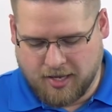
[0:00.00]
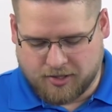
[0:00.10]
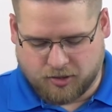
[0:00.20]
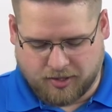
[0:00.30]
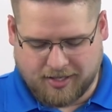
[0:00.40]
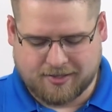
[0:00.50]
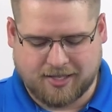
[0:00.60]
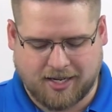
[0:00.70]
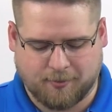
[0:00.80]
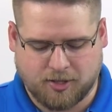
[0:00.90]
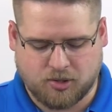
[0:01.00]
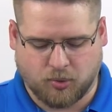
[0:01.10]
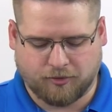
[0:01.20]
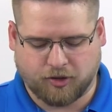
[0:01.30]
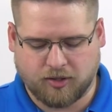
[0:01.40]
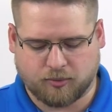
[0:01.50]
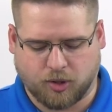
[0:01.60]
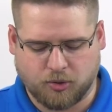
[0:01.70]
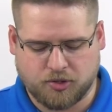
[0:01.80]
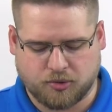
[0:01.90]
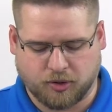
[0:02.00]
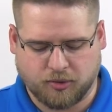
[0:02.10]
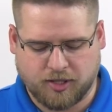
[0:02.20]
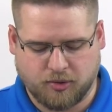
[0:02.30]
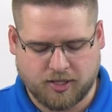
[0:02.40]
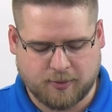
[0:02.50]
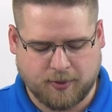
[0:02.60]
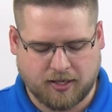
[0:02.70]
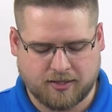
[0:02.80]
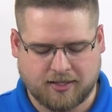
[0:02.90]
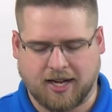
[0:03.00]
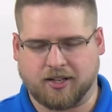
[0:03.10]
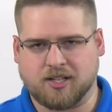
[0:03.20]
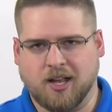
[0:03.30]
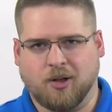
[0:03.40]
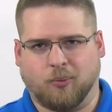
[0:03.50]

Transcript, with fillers: So the next time a storm front rolls through and you experience an outage,